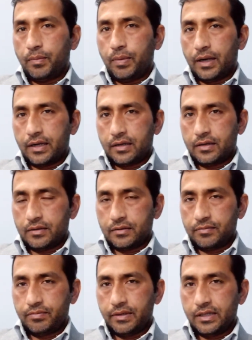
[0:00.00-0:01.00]
But
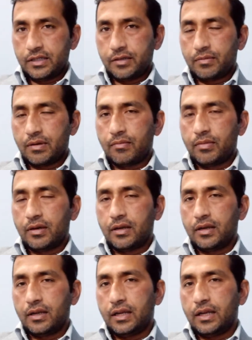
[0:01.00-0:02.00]
please
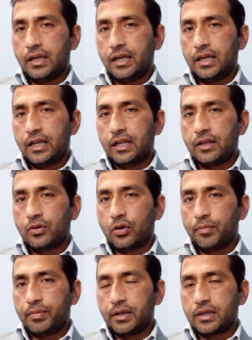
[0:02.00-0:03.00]
remember, in
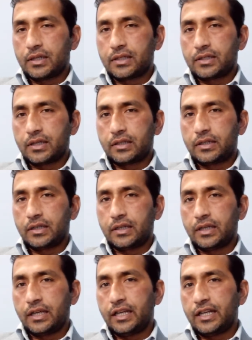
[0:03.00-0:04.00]
copy
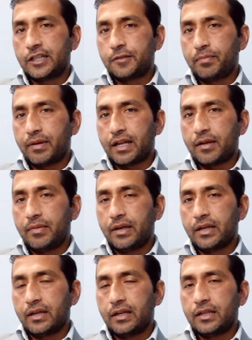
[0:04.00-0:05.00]
constructor, in its
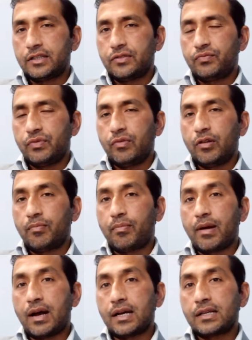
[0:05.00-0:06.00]
parameter list we will
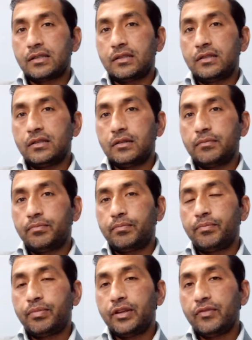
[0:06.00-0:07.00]
pass the
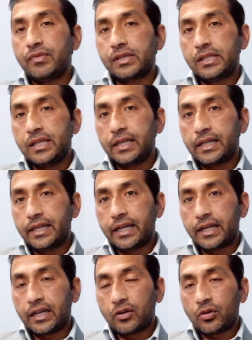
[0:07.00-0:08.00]
previously
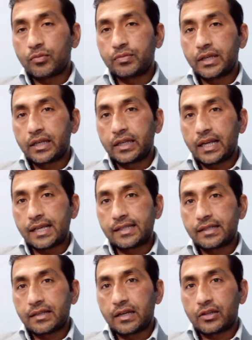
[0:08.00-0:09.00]
created object as
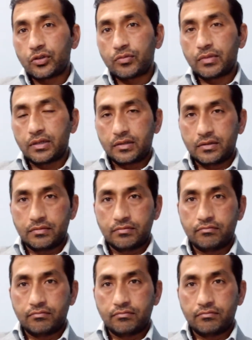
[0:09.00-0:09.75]
an argument.